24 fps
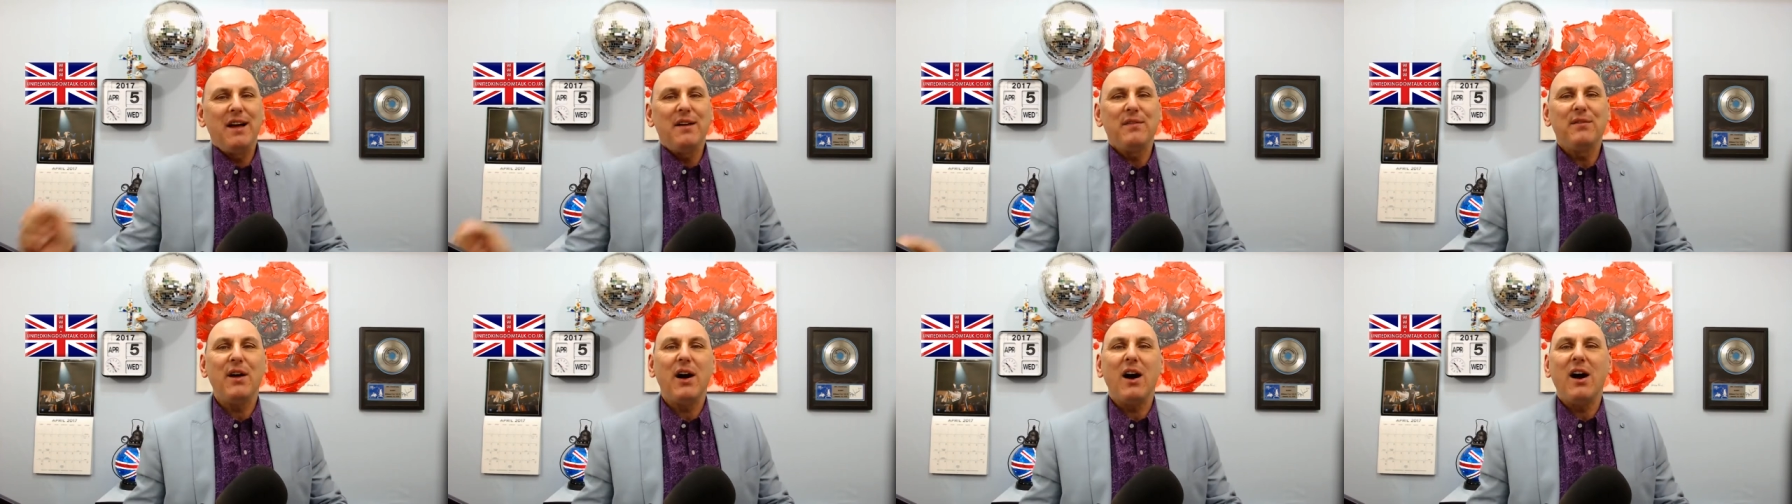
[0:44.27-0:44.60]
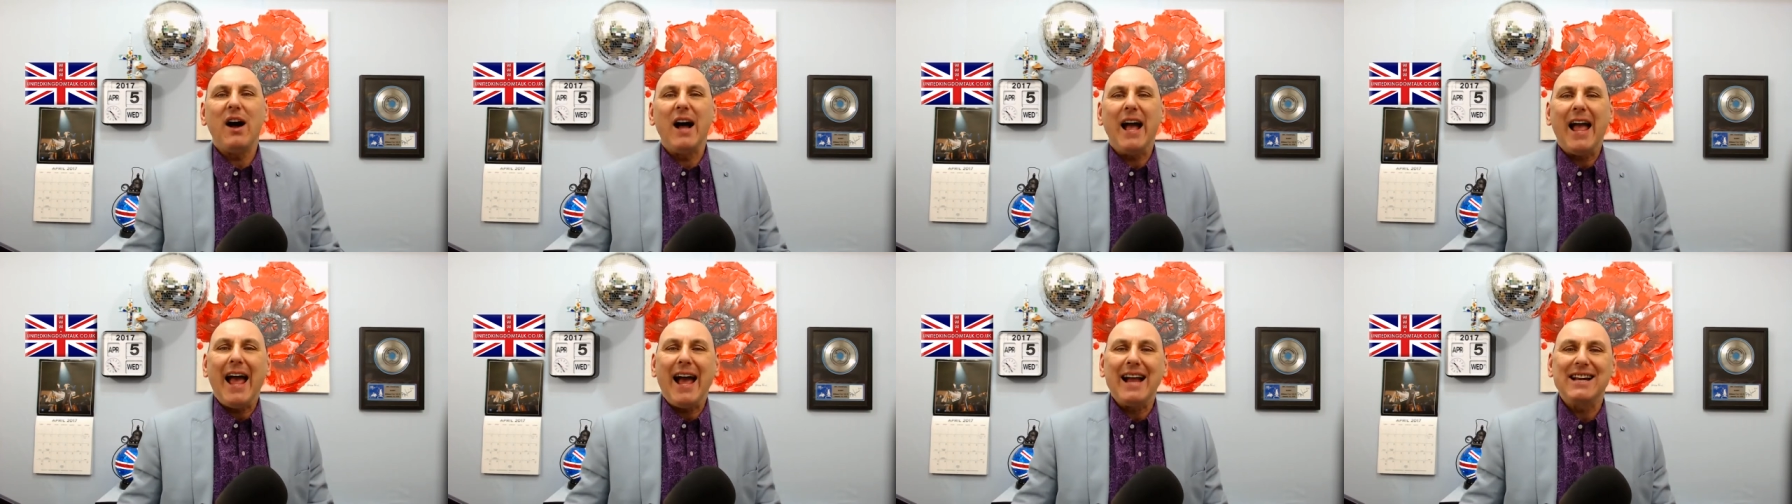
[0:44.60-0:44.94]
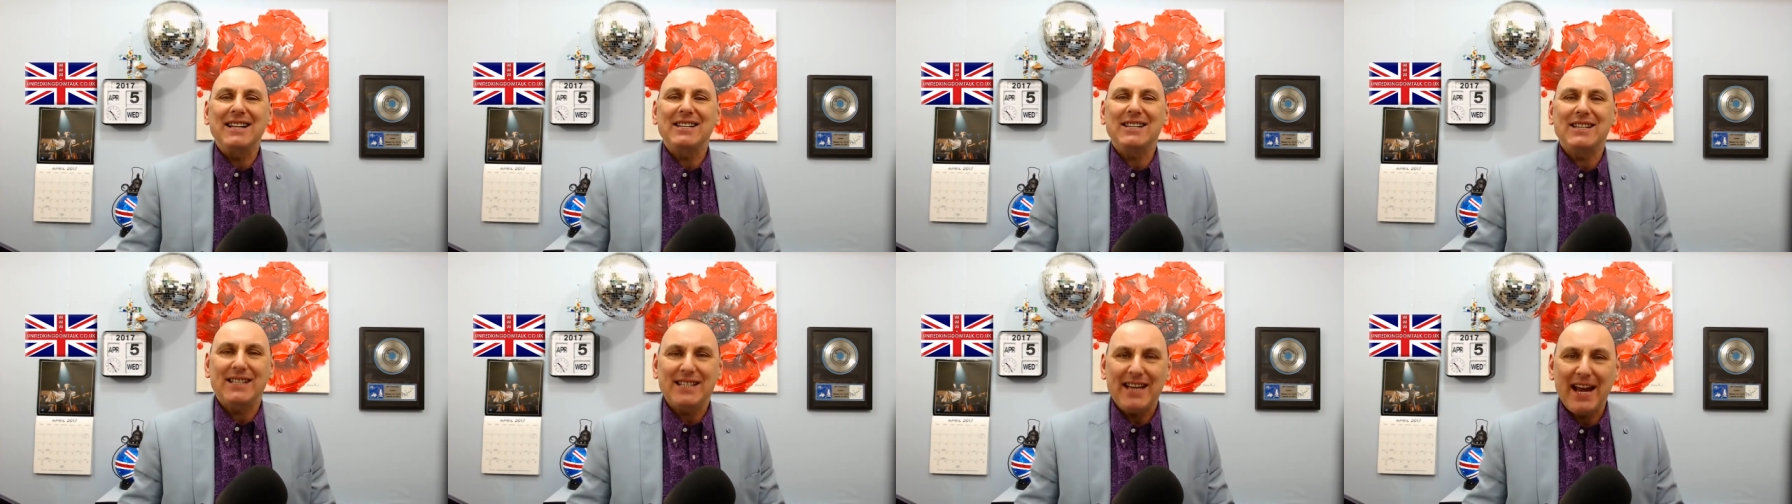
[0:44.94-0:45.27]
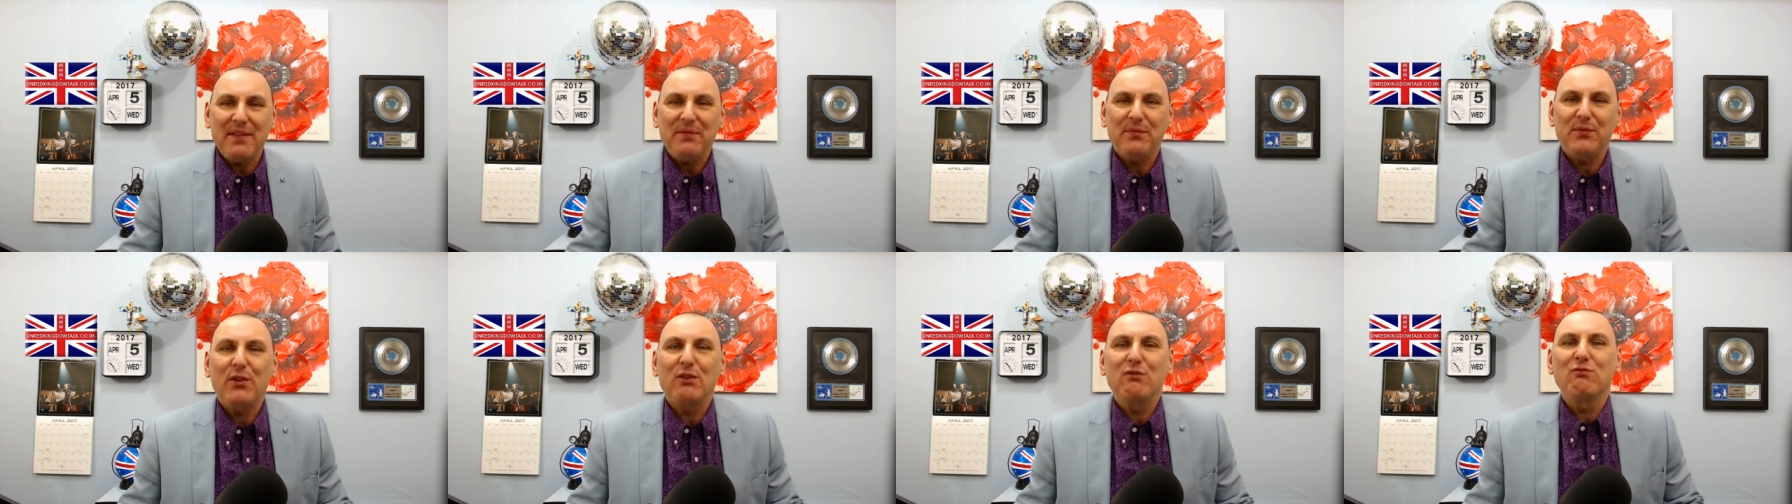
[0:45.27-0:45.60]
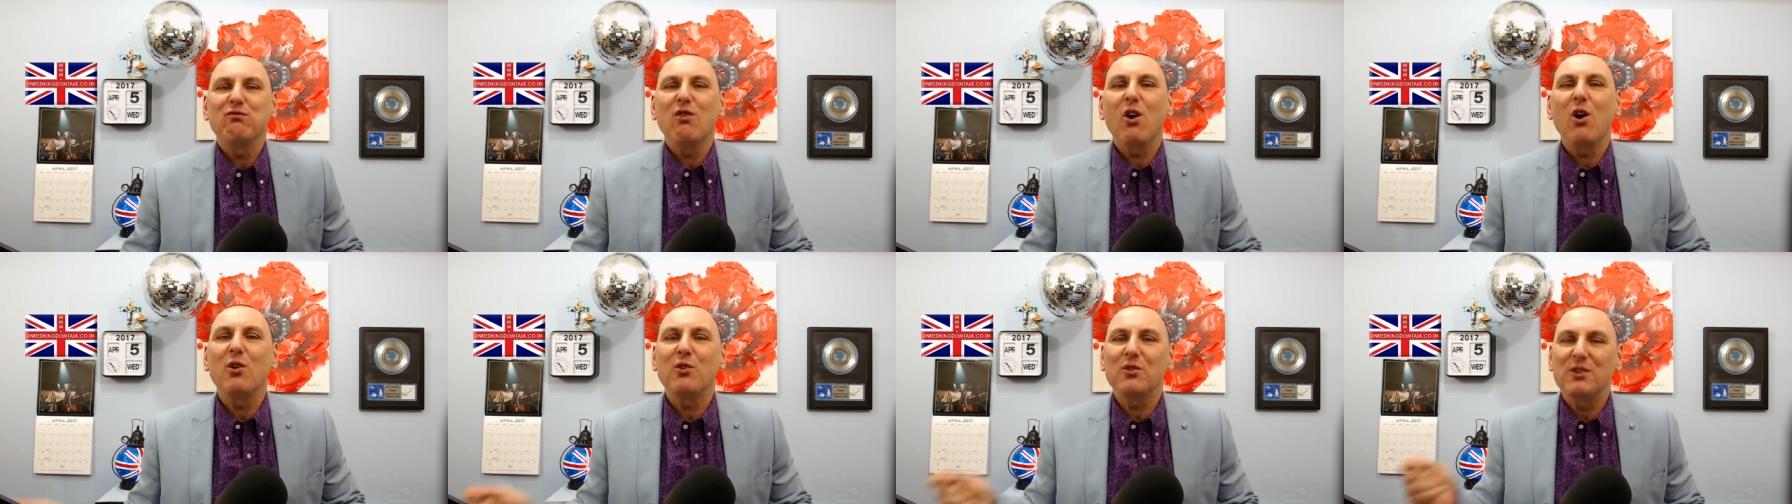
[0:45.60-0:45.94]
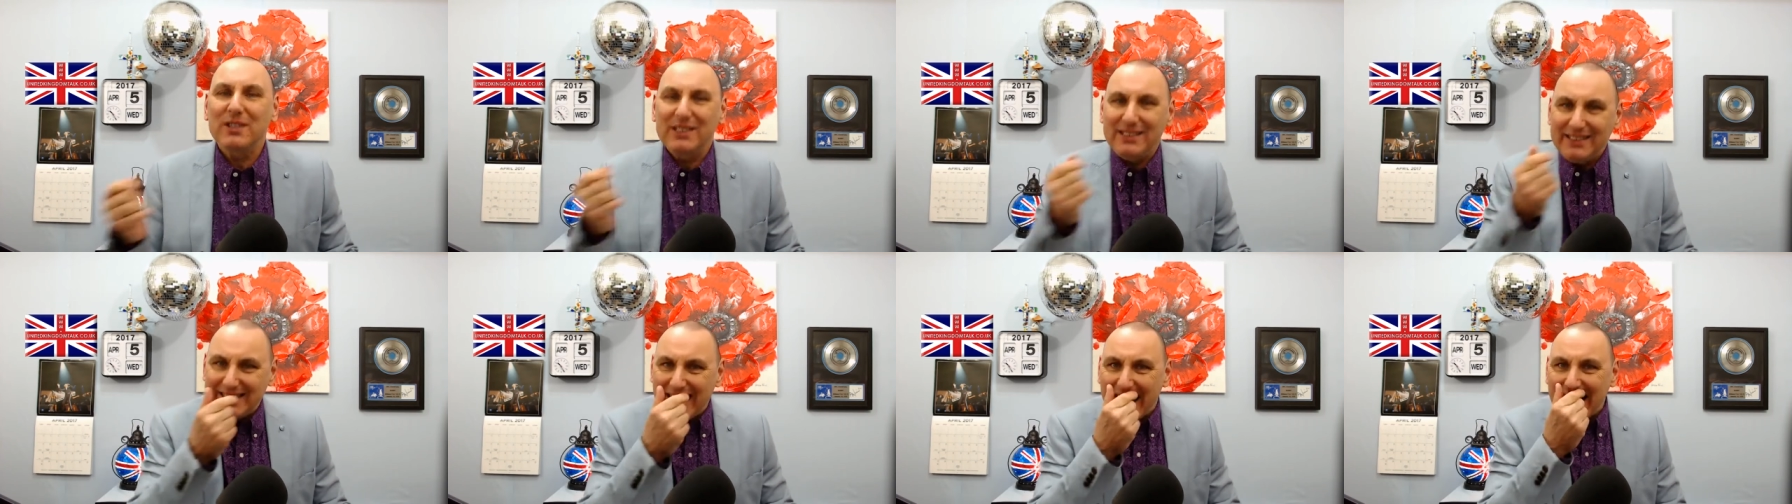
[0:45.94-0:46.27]
that I had said the
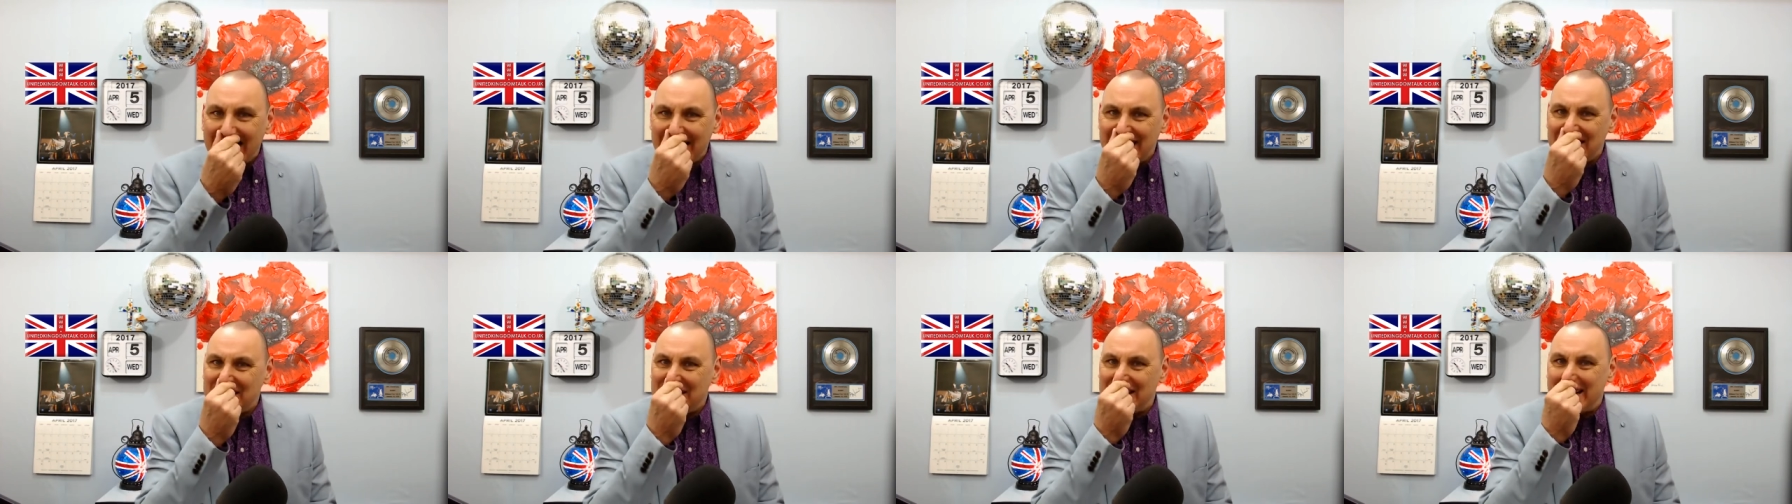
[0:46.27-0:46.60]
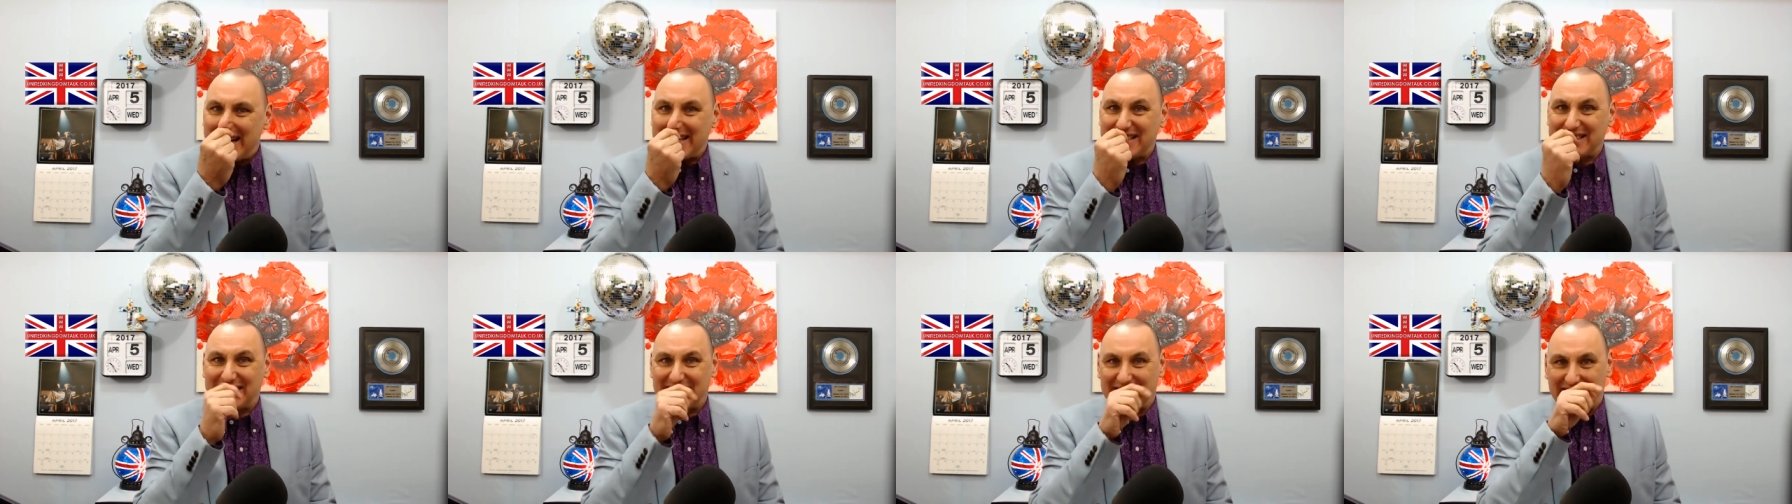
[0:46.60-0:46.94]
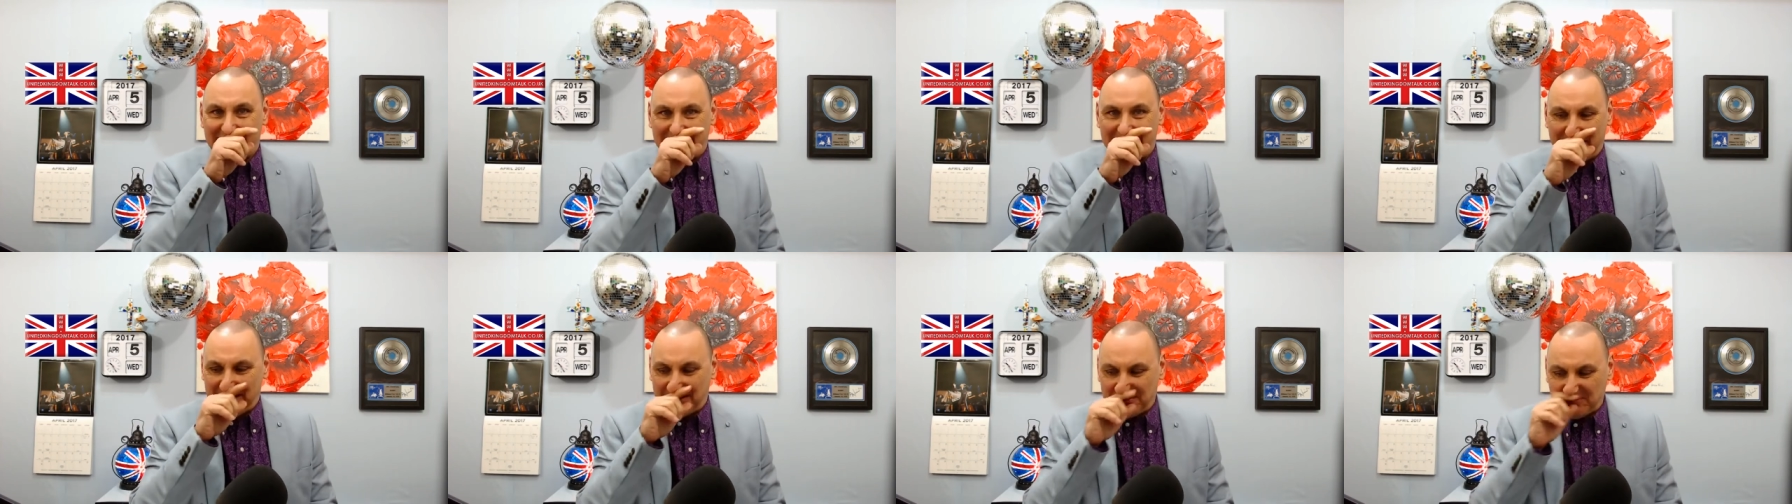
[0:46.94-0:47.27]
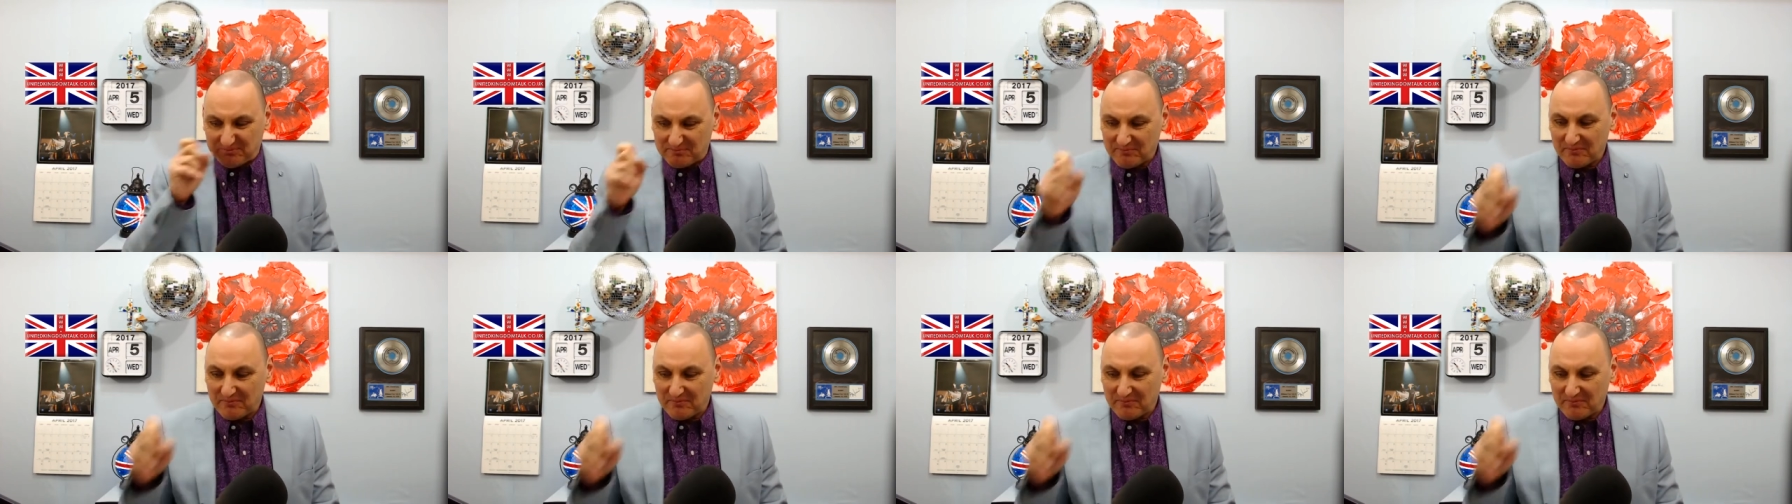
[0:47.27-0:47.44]
wrong date yesterday.